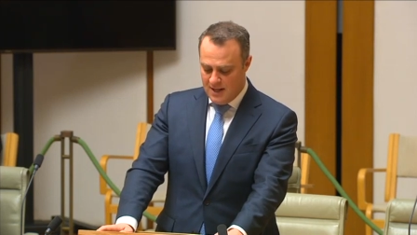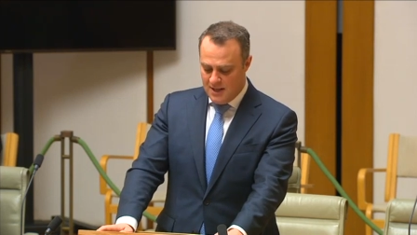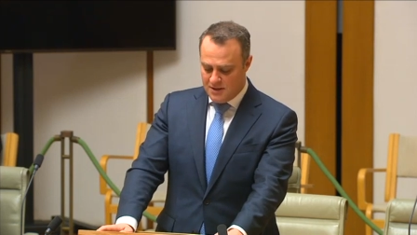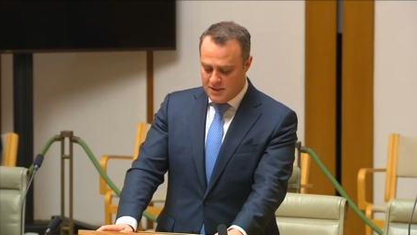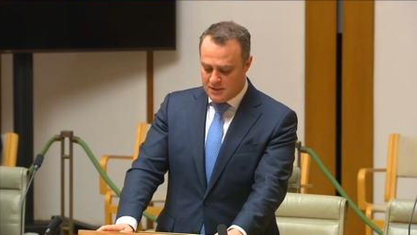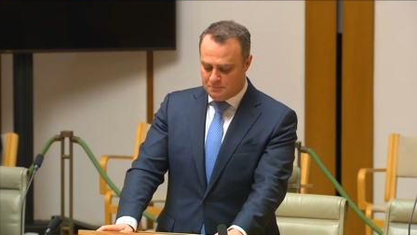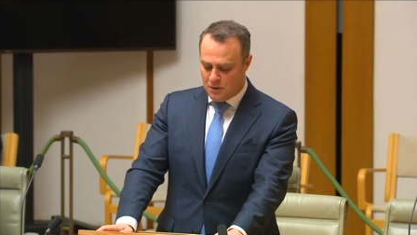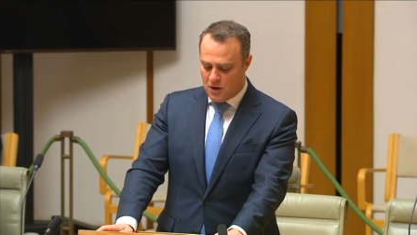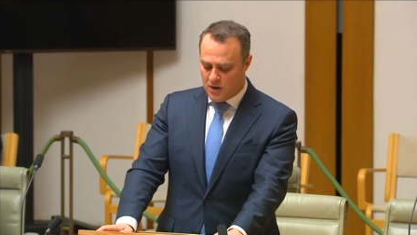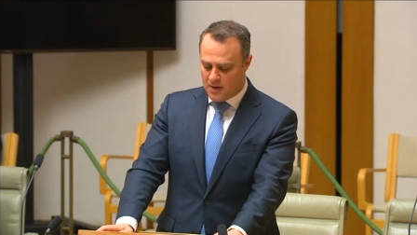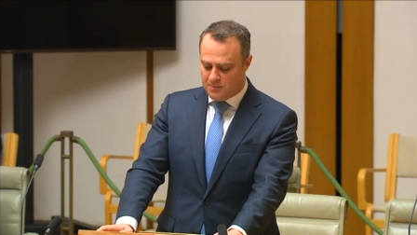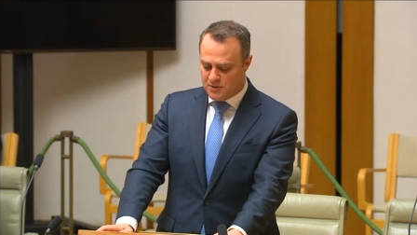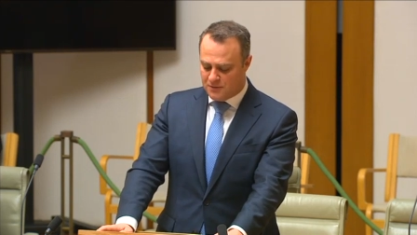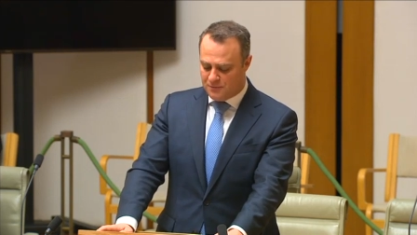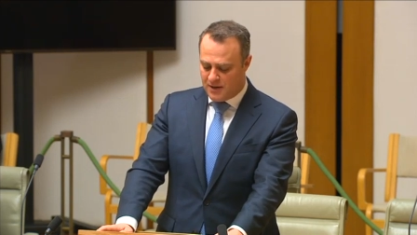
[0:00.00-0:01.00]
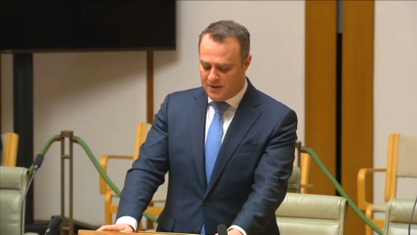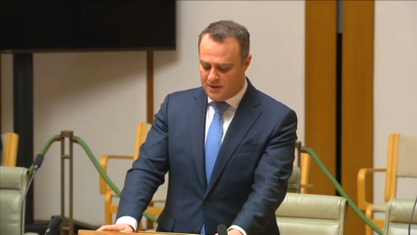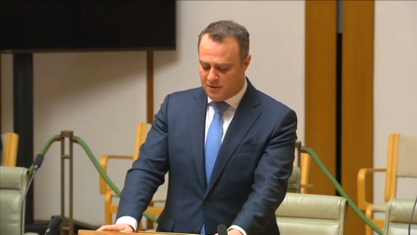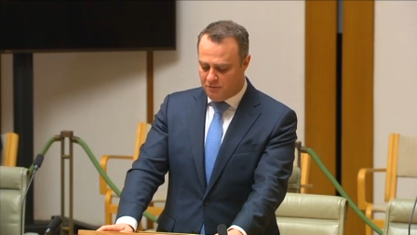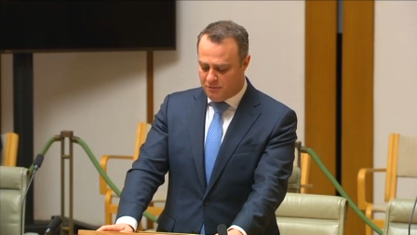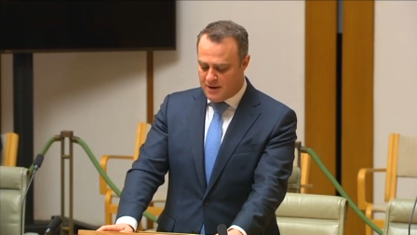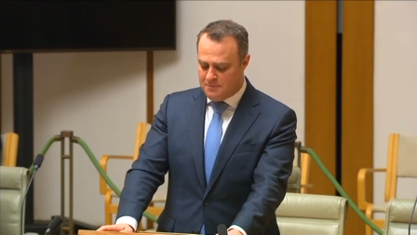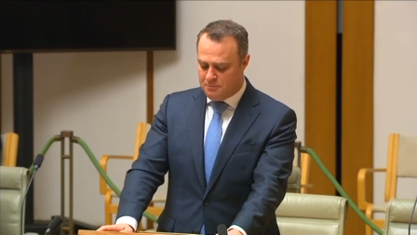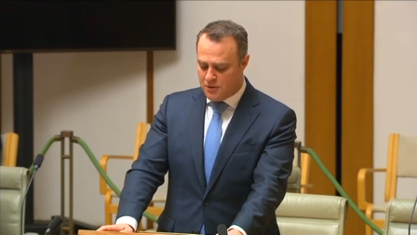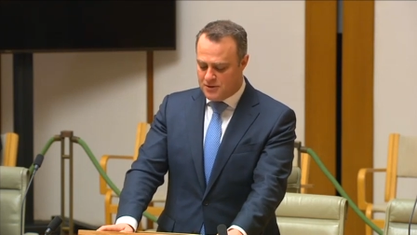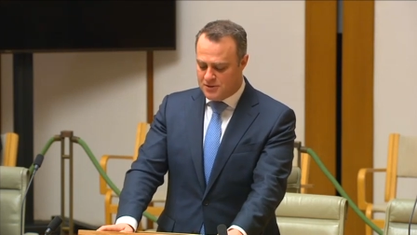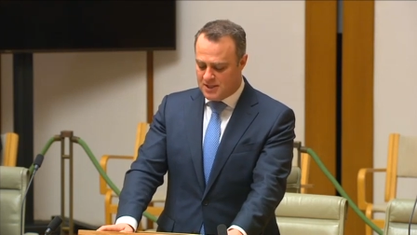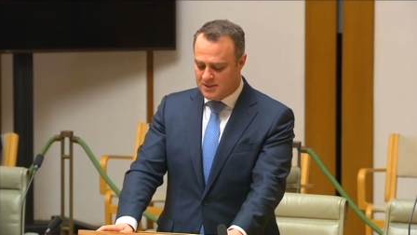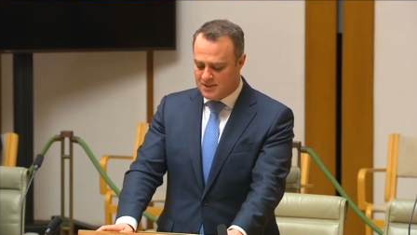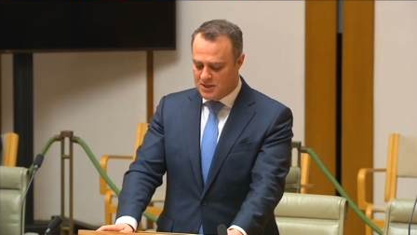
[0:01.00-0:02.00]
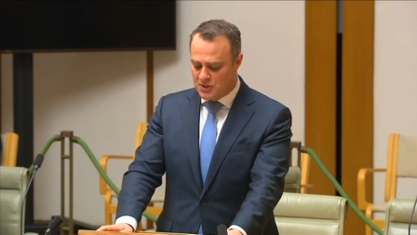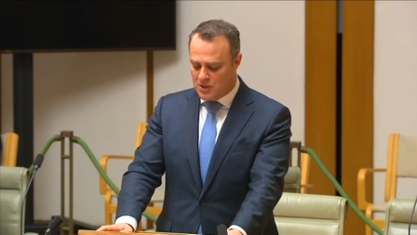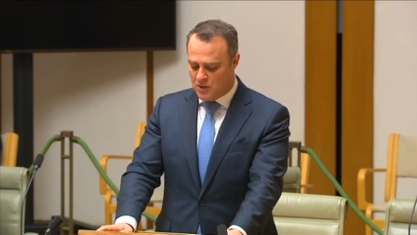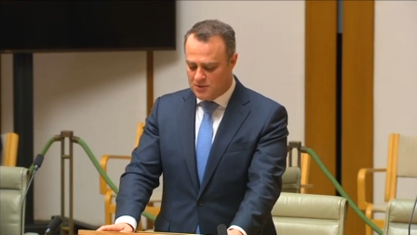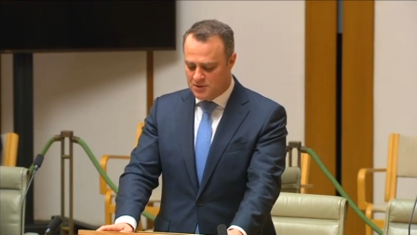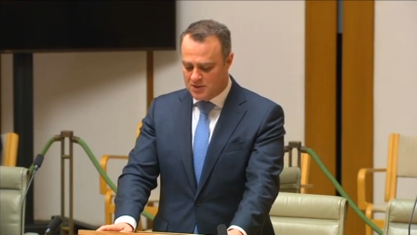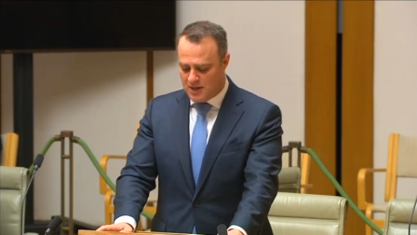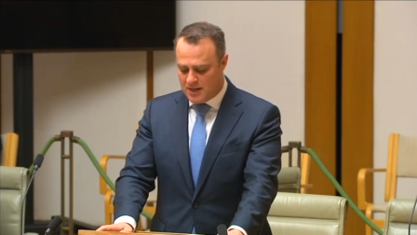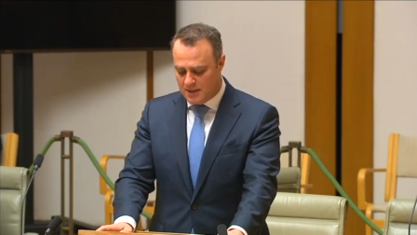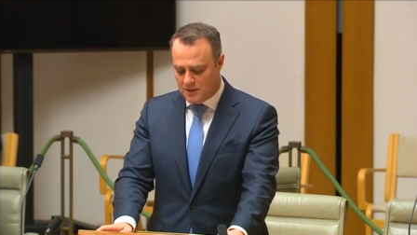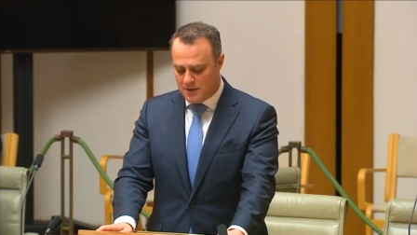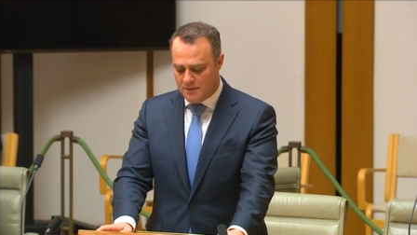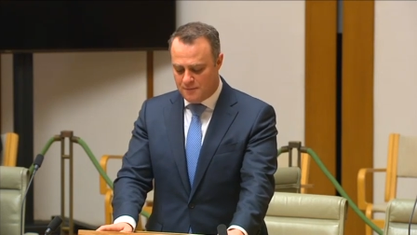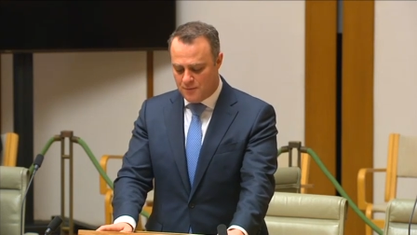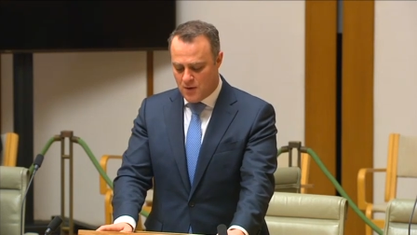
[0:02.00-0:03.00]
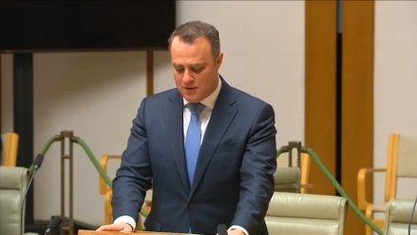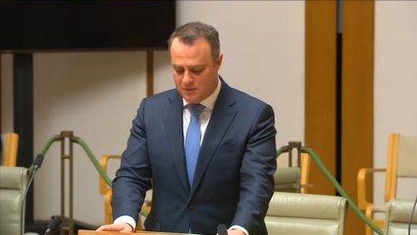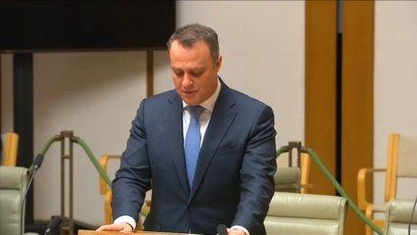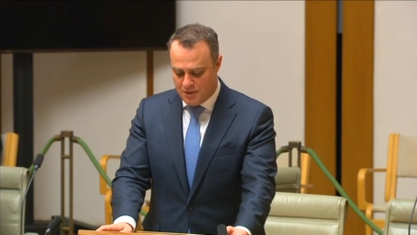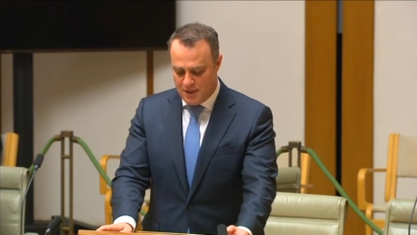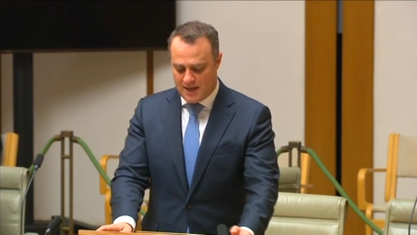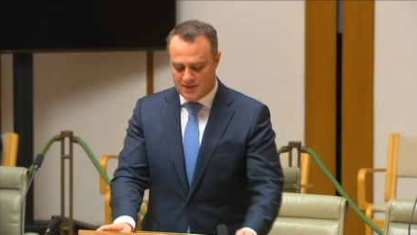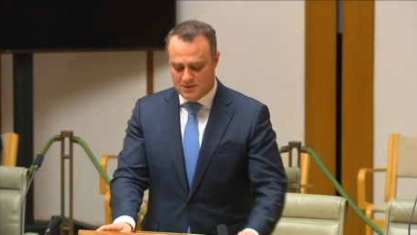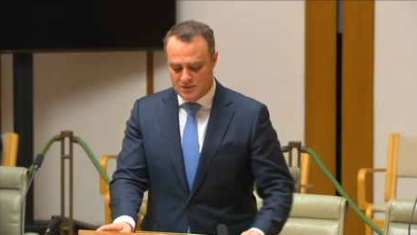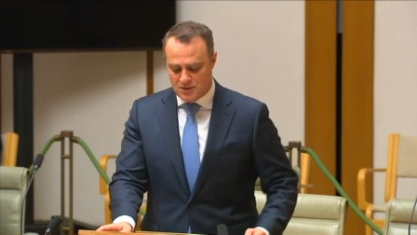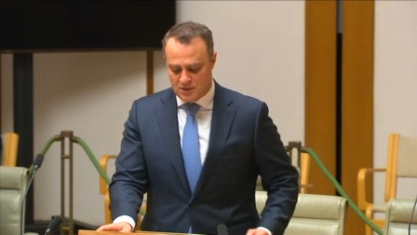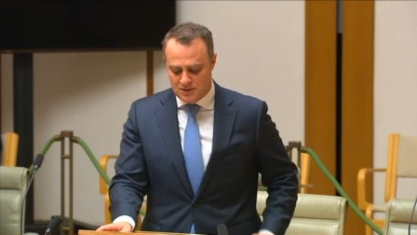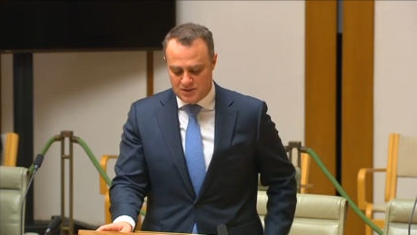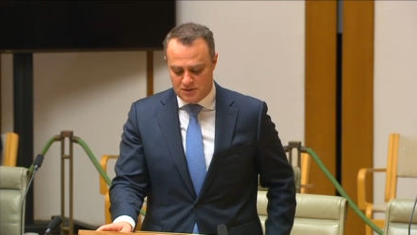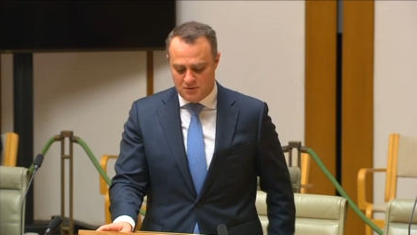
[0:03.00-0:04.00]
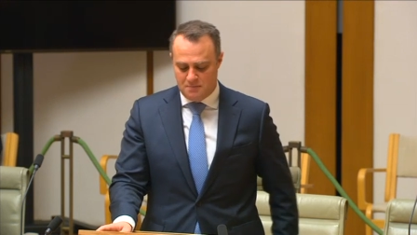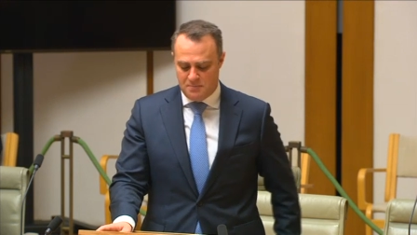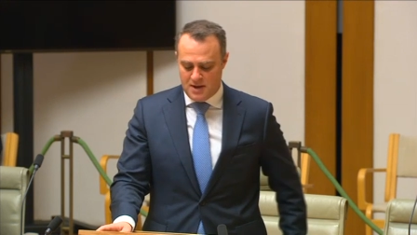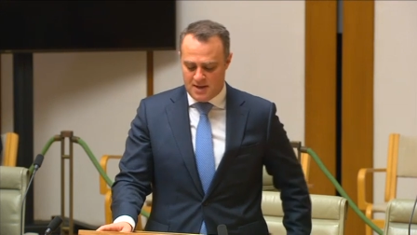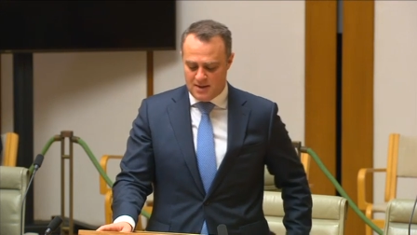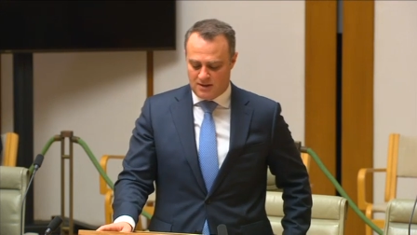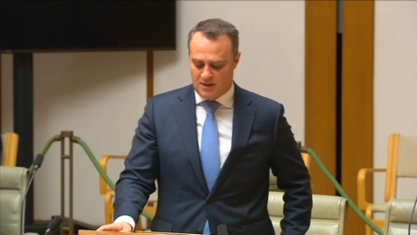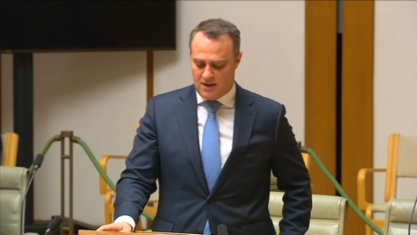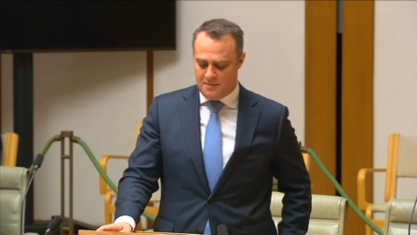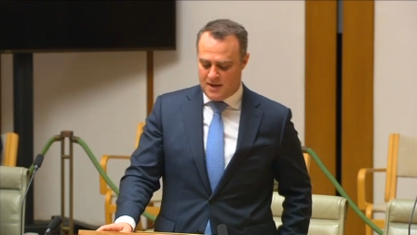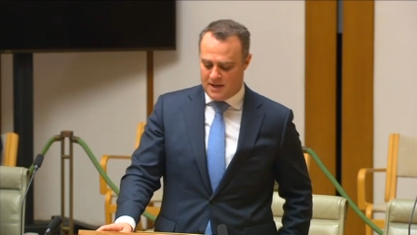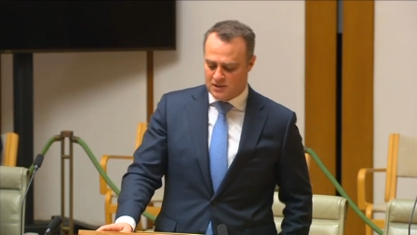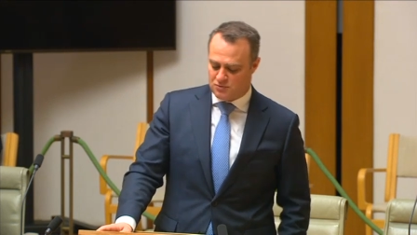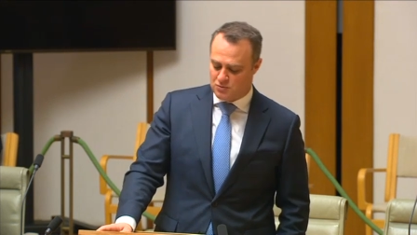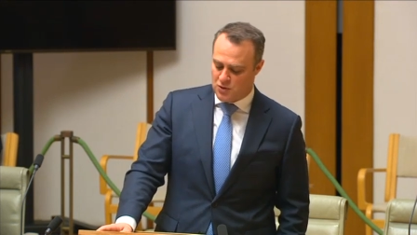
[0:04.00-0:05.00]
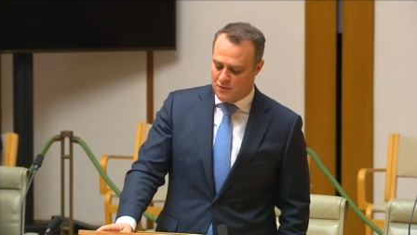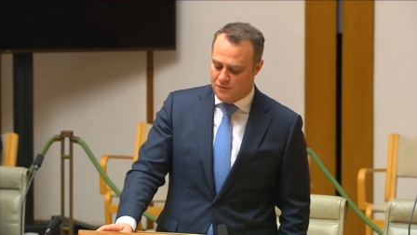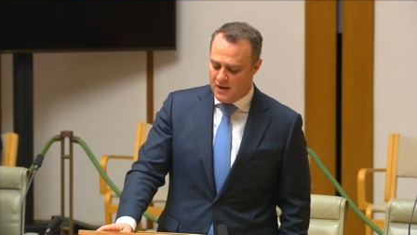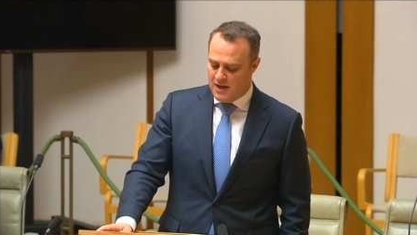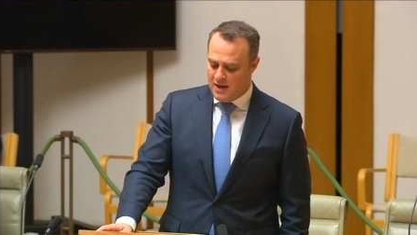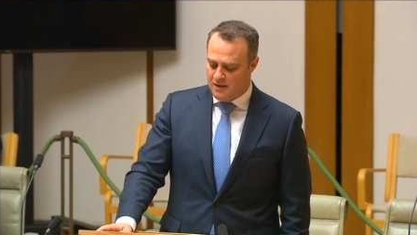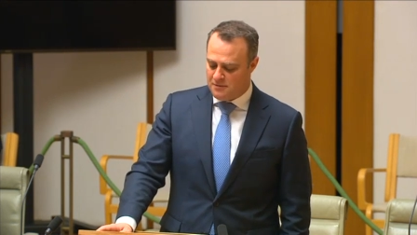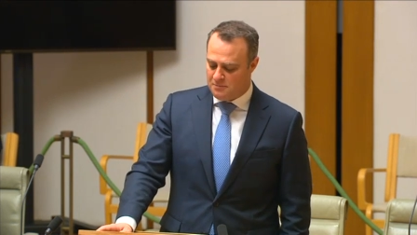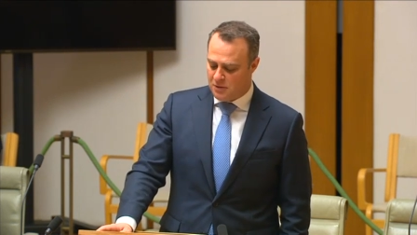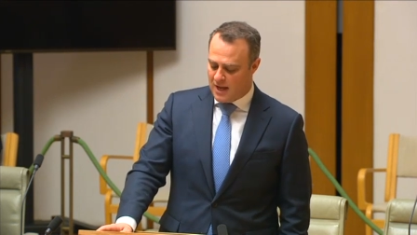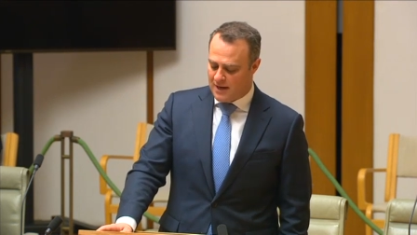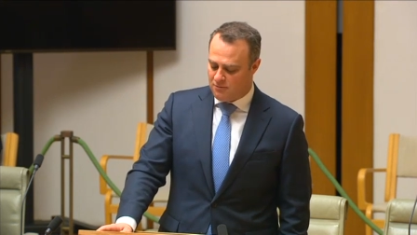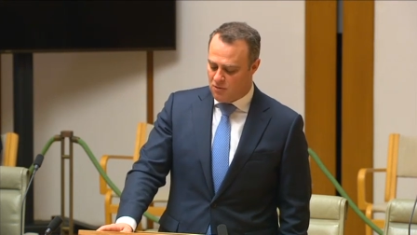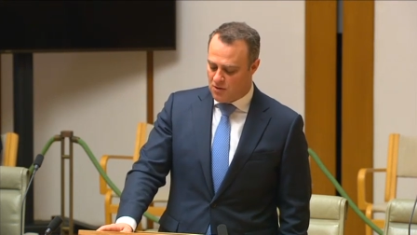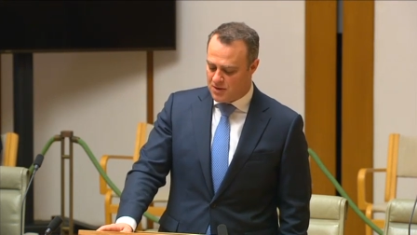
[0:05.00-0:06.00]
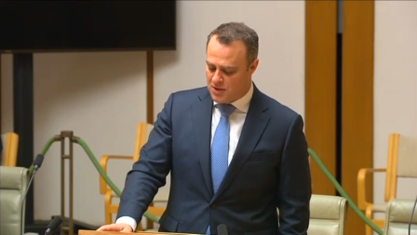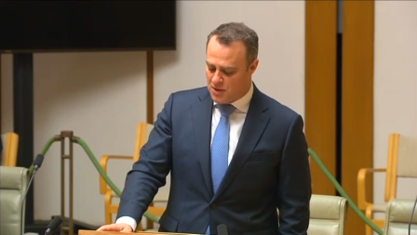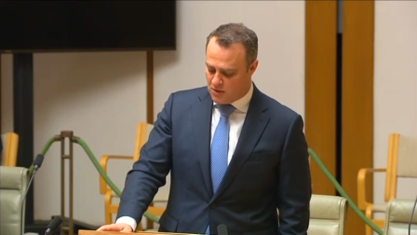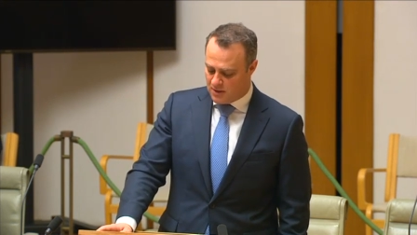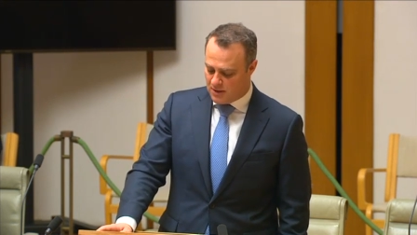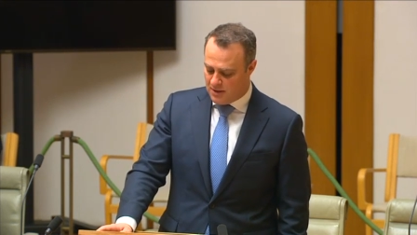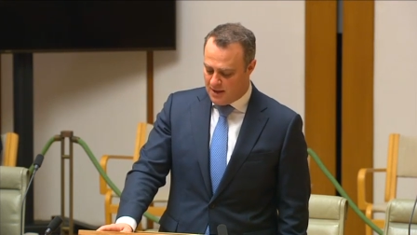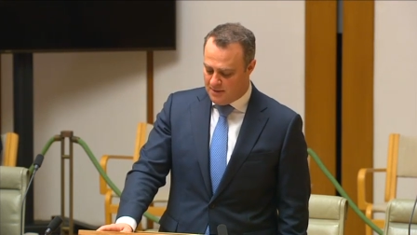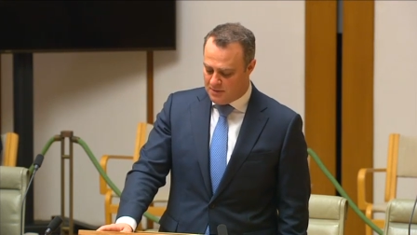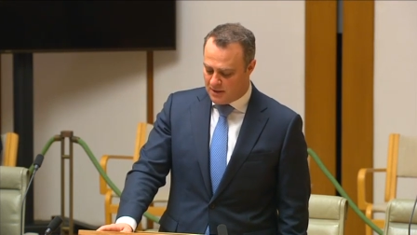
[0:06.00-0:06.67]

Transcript: This program has funded three projects in Goldstein, including $400,000 to repair the clubhouse roof of the Black Rock Yacht Club,